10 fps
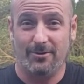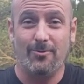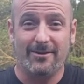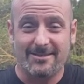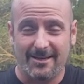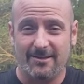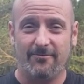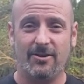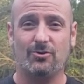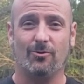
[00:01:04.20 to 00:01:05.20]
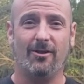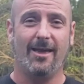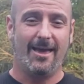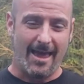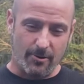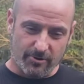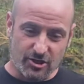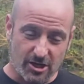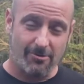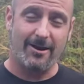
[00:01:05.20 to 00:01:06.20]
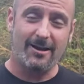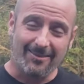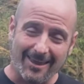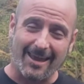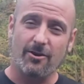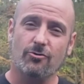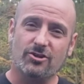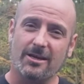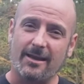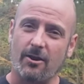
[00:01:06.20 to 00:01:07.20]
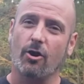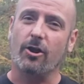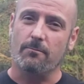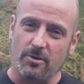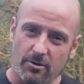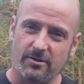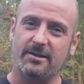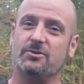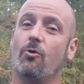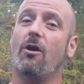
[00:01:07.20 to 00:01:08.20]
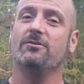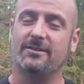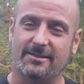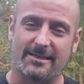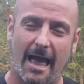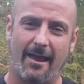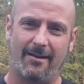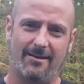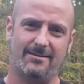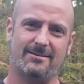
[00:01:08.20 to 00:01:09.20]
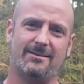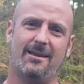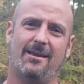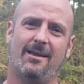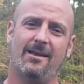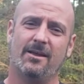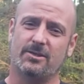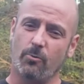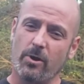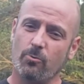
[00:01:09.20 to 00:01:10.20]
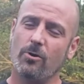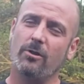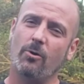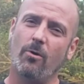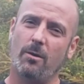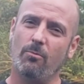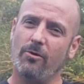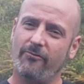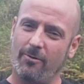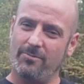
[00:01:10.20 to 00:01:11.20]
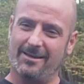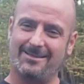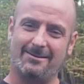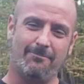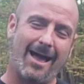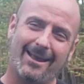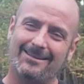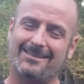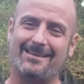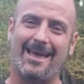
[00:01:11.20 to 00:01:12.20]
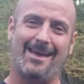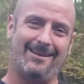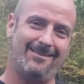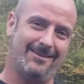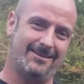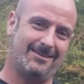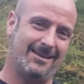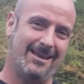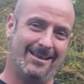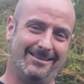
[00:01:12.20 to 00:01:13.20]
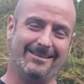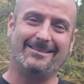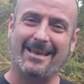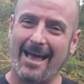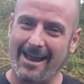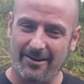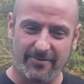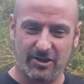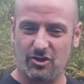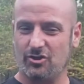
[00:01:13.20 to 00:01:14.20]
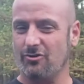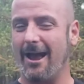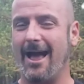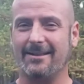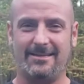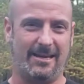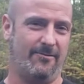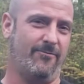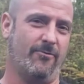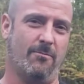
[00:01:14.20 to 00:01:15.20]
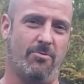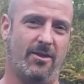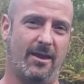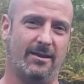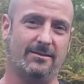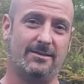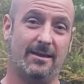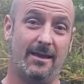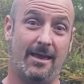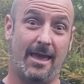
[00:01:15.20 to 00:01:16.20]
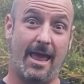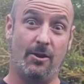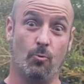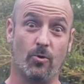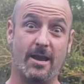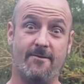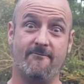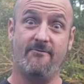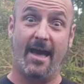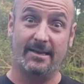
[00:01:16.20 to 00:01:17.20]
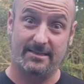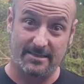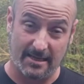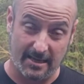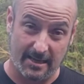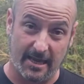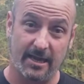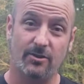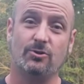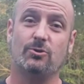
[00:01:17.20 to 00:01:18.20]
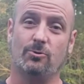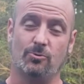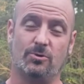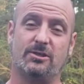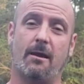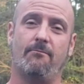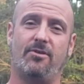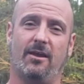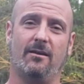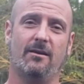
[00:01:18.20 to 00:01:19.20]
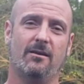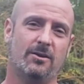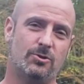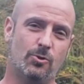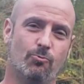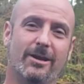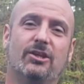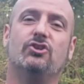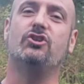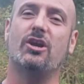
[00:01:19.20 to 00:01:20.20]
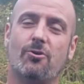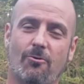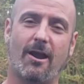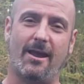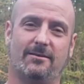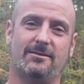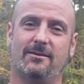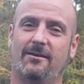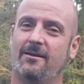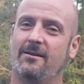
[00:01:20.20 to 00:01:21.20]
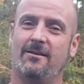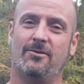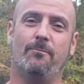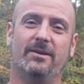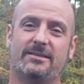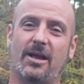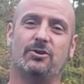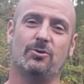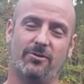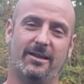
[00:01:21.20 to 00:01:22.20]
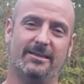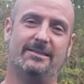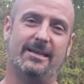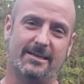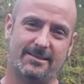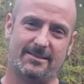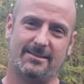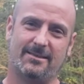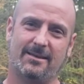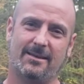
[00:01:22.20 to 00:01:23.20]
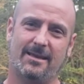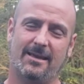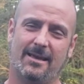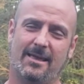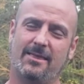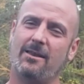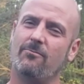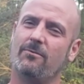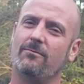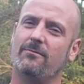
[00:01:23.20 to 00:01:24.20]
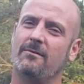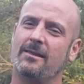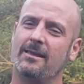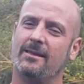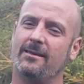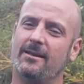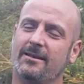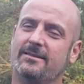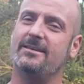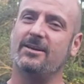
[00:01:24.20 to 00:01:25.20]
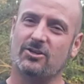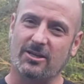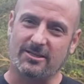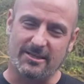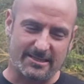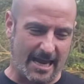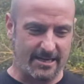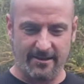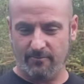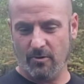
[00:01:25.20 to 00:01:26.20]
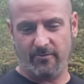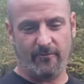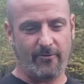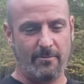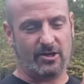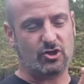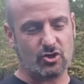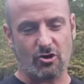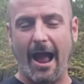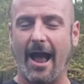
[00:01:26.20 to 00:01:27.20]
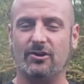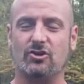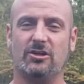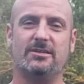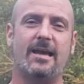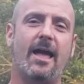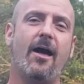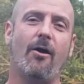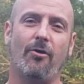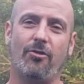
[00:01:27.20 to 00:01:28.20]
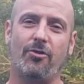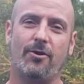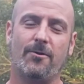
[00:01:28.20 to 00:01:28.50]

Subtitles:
you as an individual, and regenerating the energy in our communities or our societies. So we really want to move from this mindset and this design of extracting from things and reinvesting into something to regenerate the potential that exists. And then in addition to this idea of moving from extraction to health,